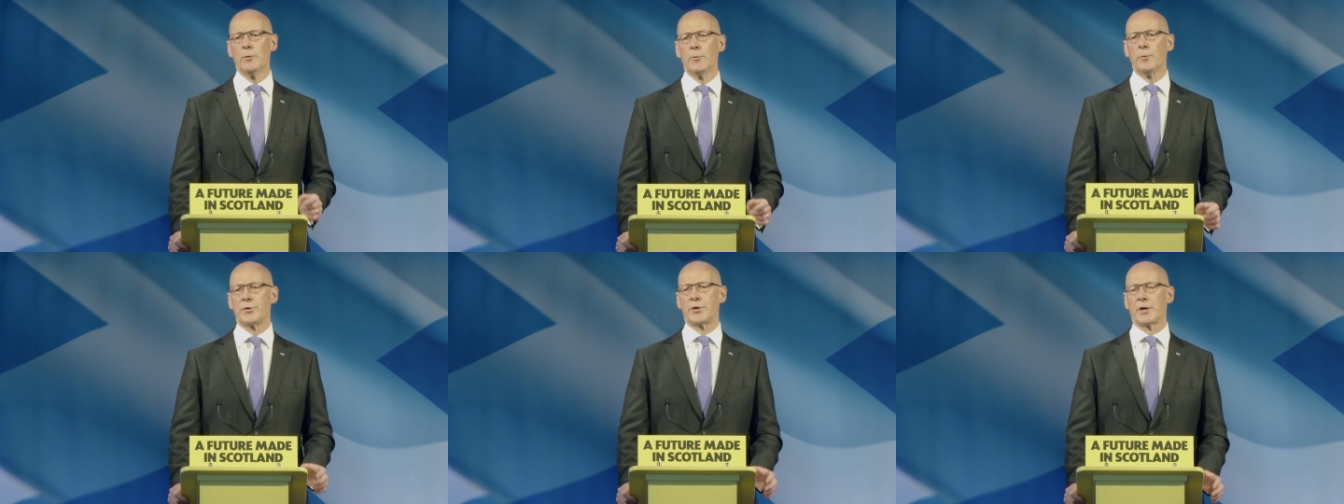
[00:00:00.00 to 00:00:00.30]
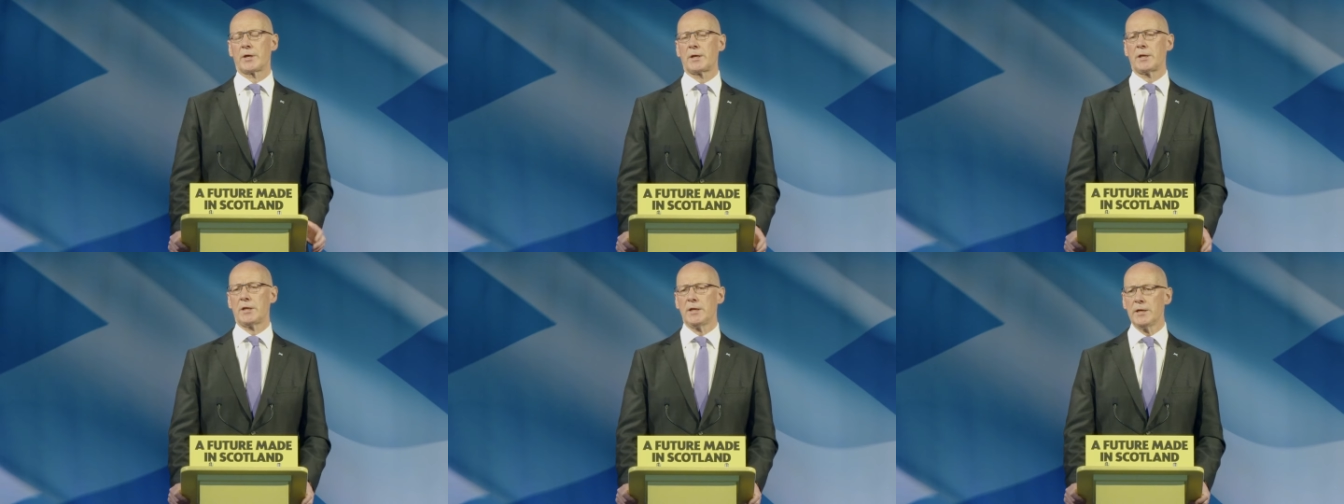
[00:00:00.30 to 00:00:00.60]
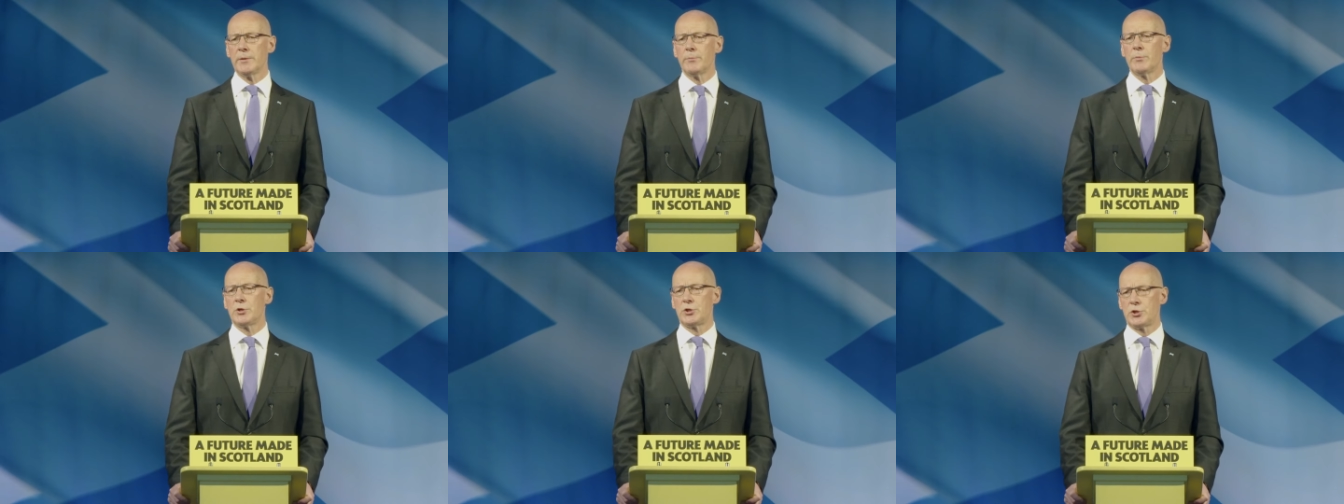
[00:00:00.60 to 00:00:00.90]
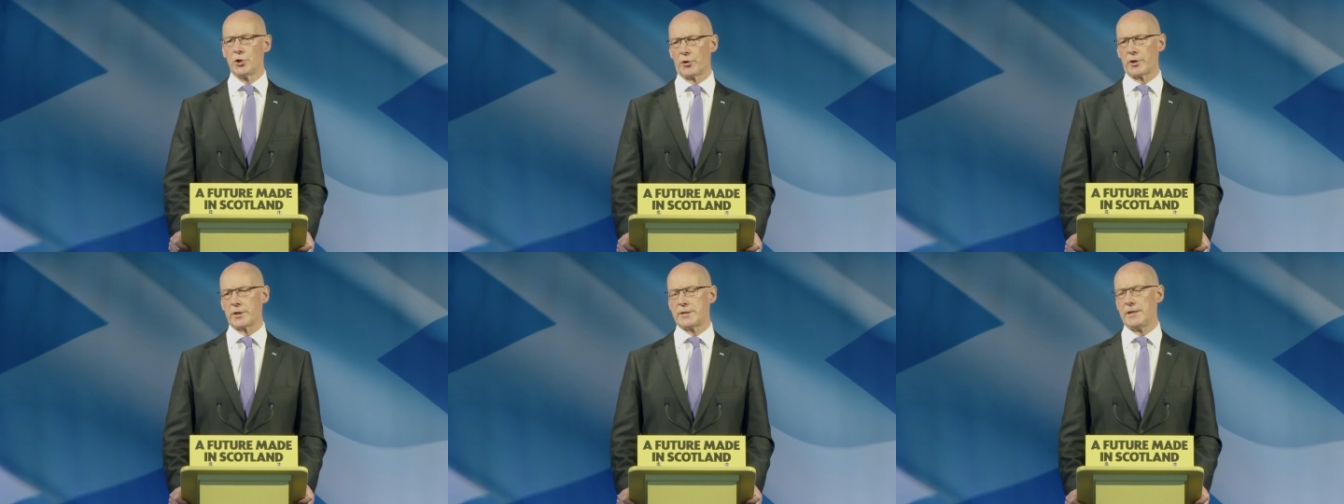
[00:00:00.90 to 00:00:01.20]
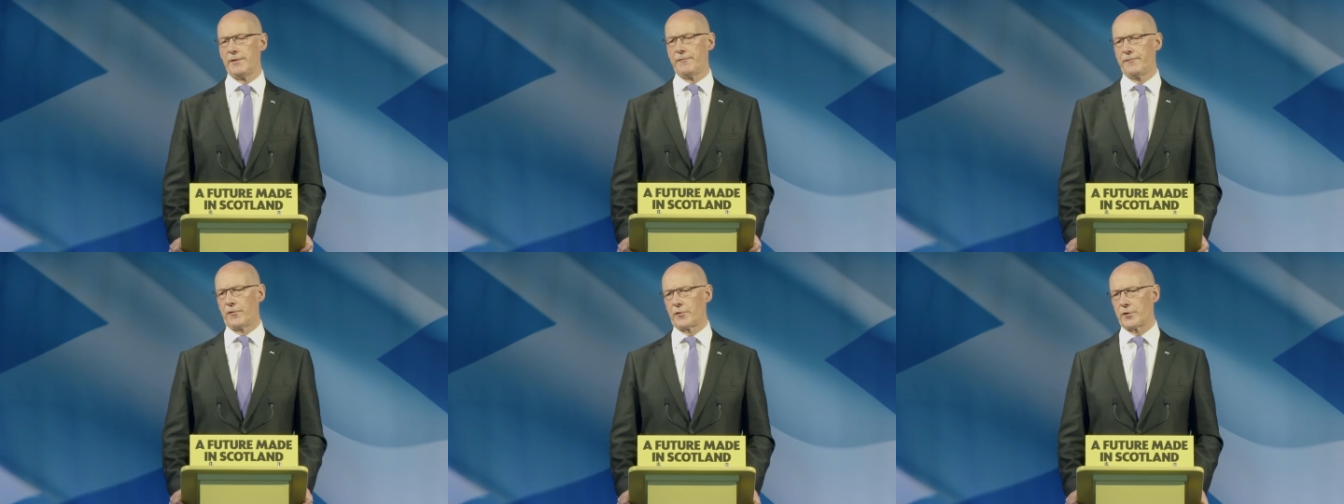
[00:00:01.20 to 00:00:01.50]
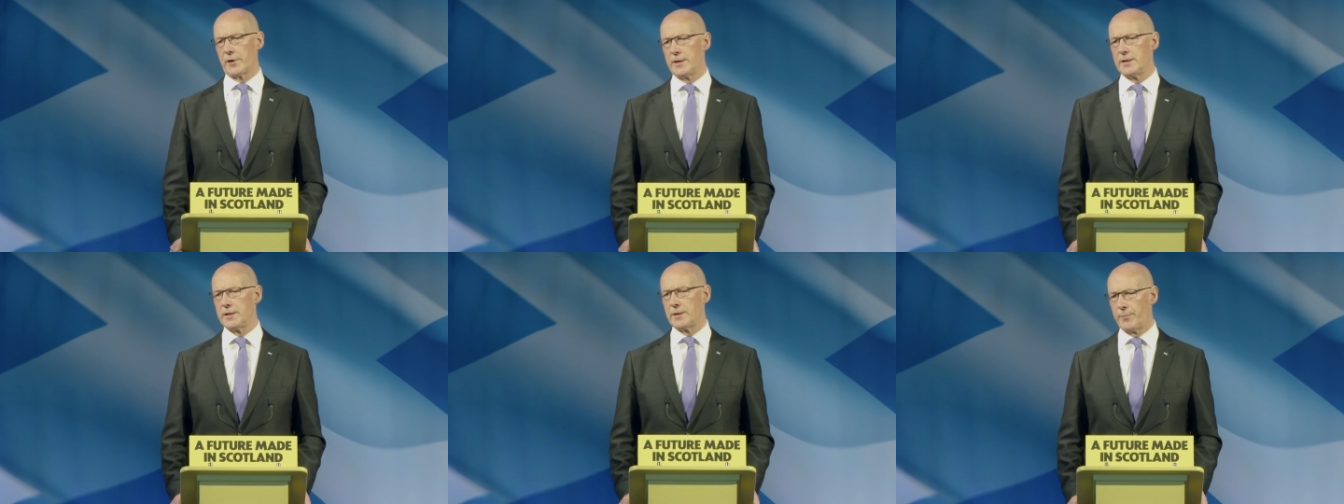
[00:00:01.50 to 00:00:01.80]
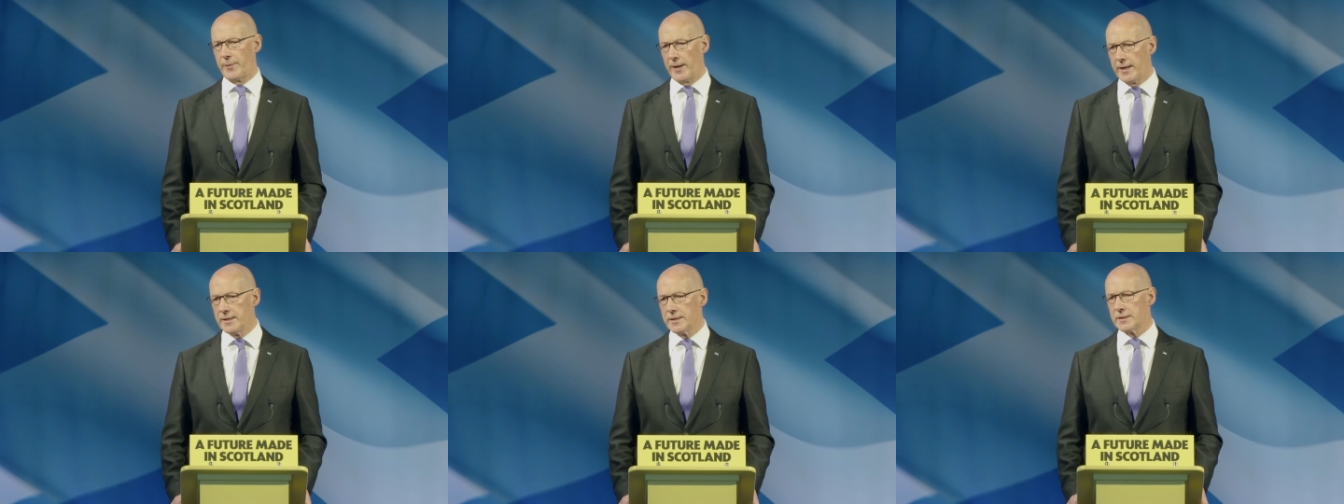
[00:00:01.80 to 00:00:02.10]
with a clear majority for
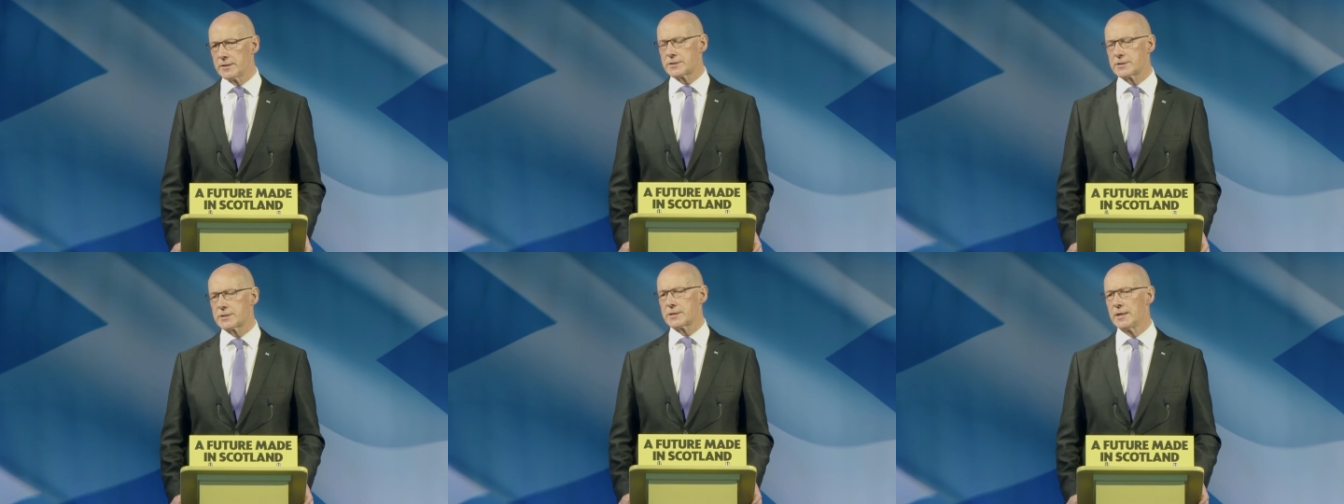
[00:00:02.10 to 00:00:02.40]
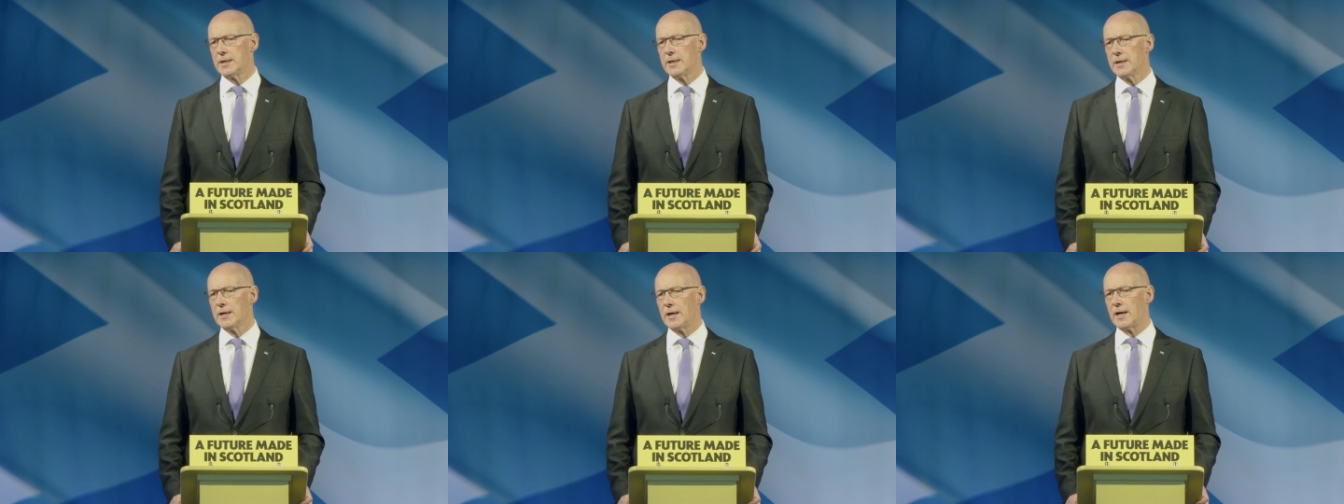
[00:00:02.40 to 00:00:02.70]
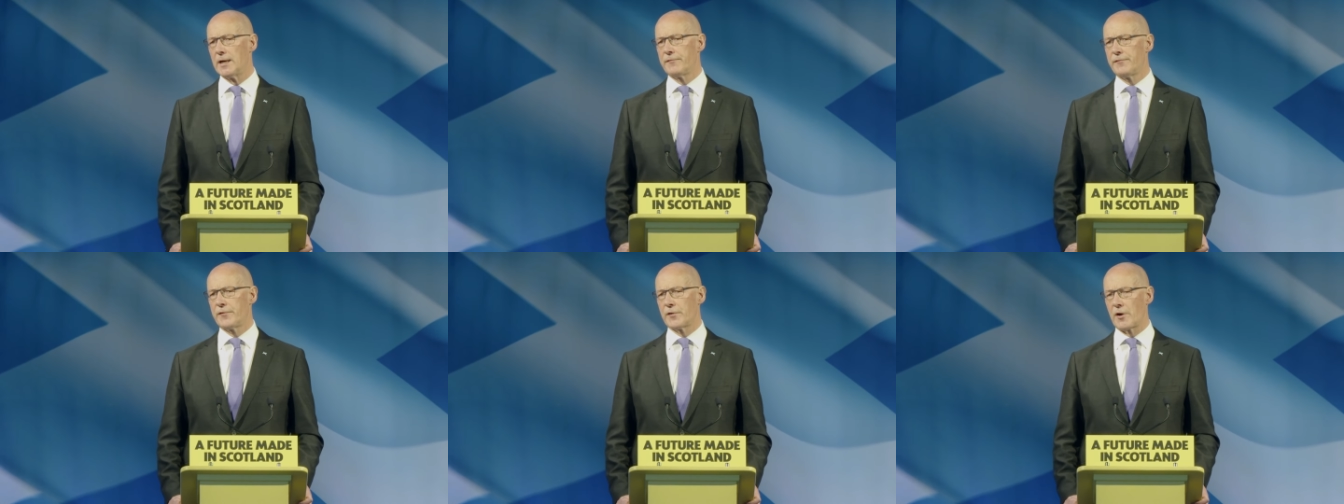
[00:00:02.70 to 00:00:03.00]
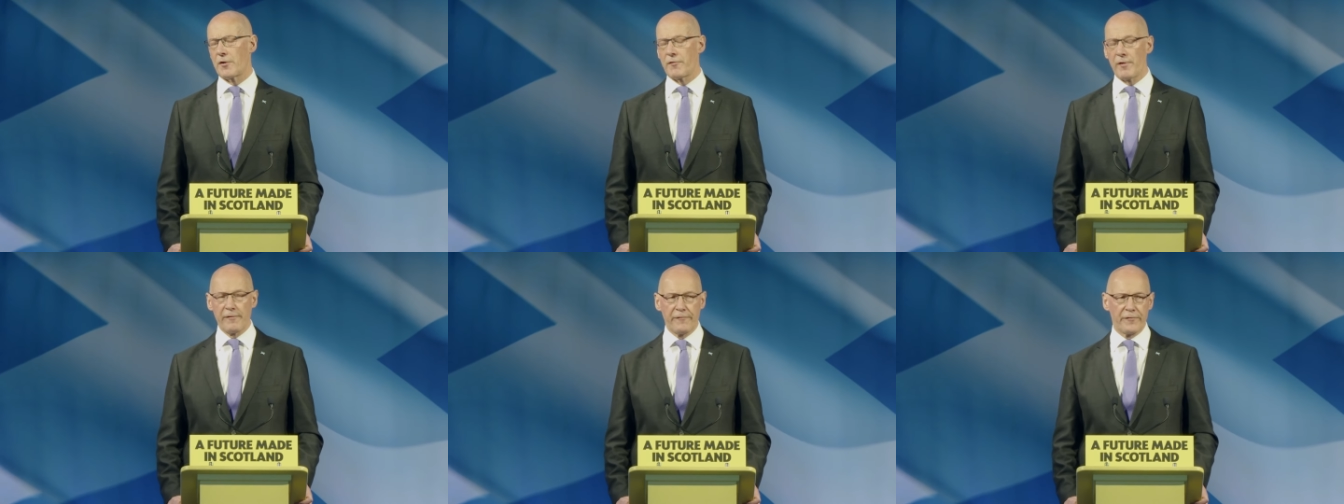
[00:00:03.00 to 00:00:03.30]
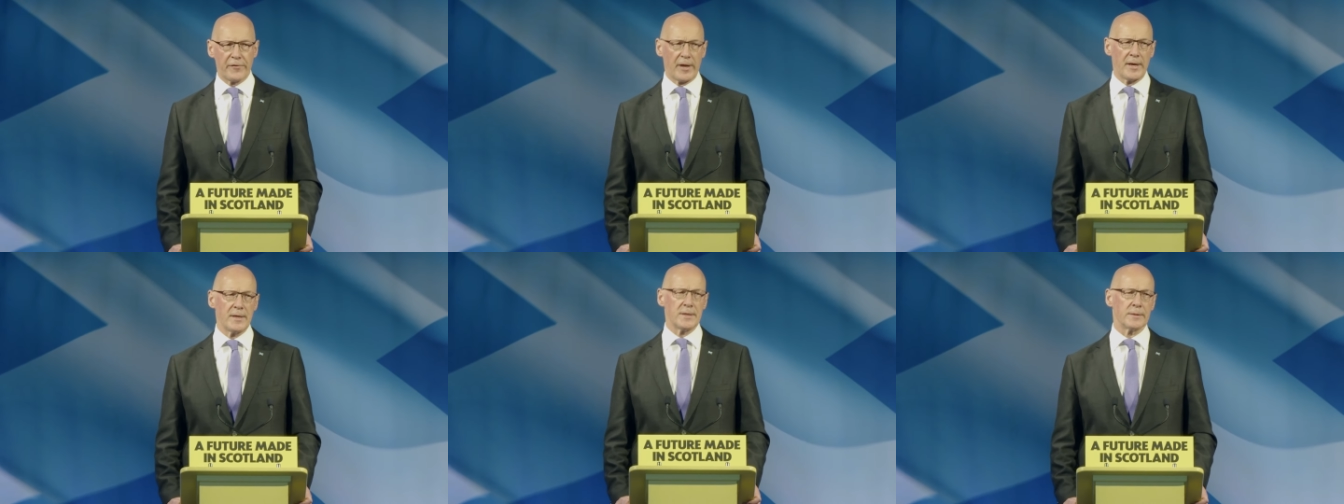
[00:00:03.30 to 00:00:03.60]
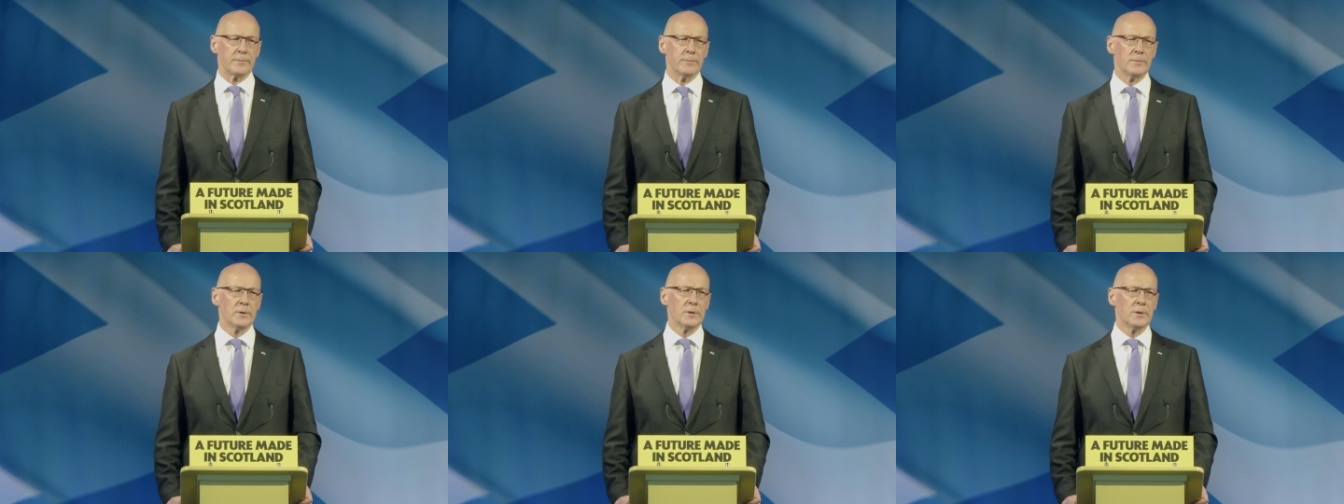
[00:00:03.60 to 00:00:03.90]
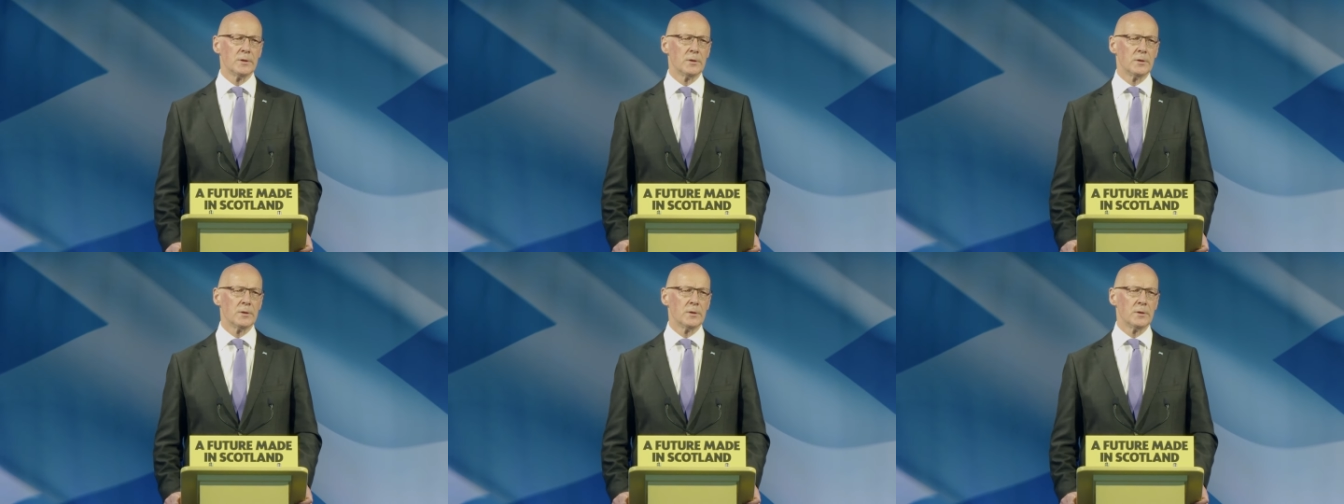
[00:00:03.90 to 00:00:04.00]
independence and for a referendum